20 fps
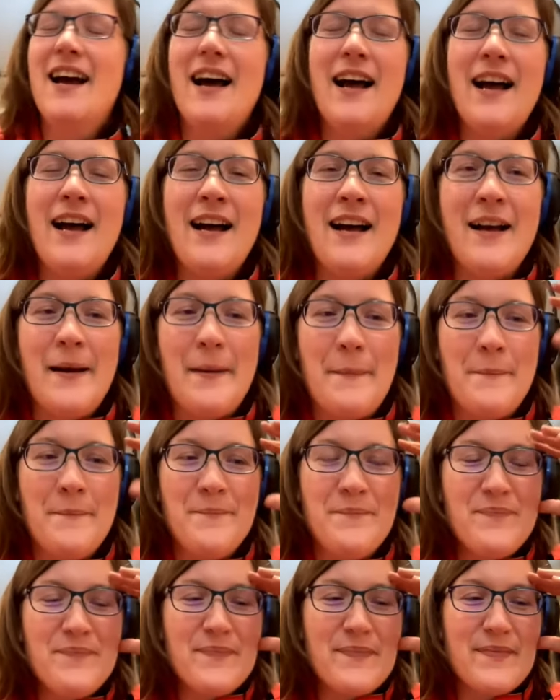
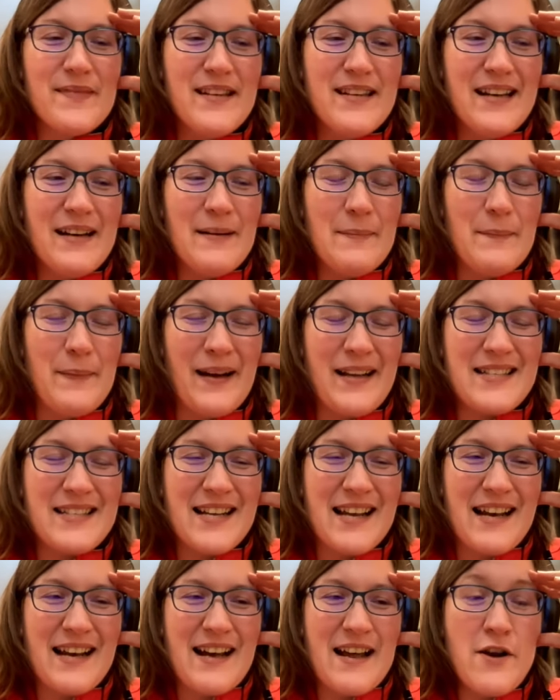But,
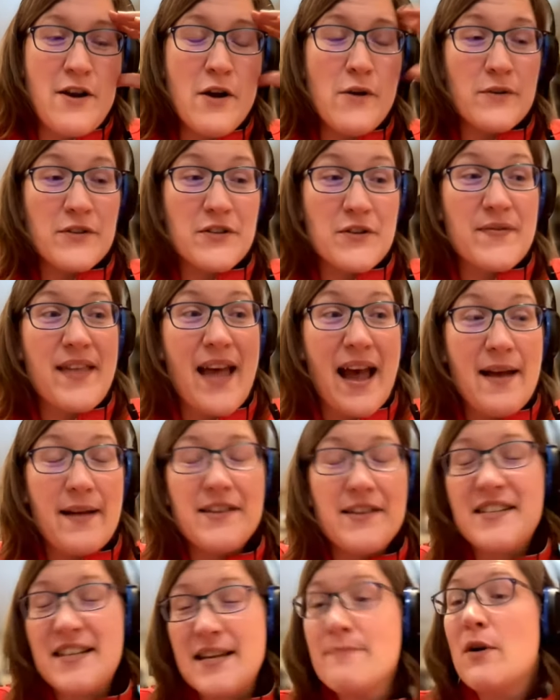no, so that
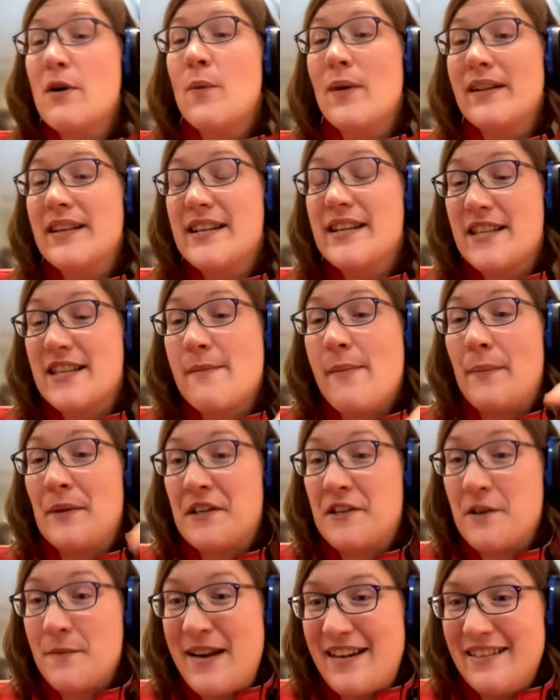Steamboat Willie is in the public
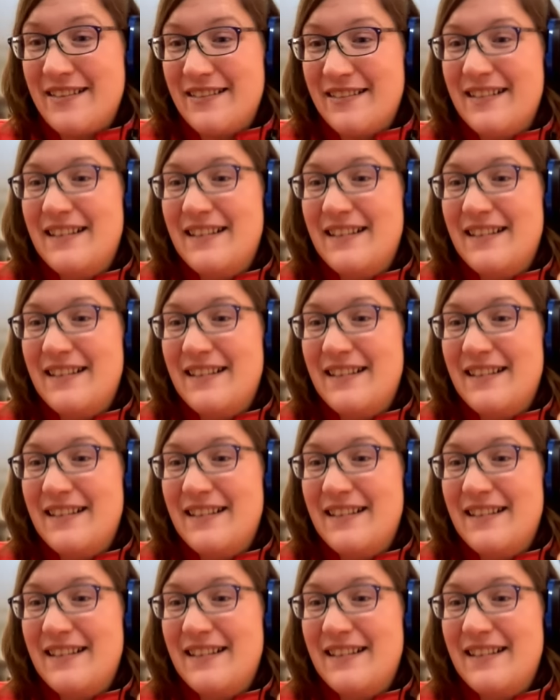domain.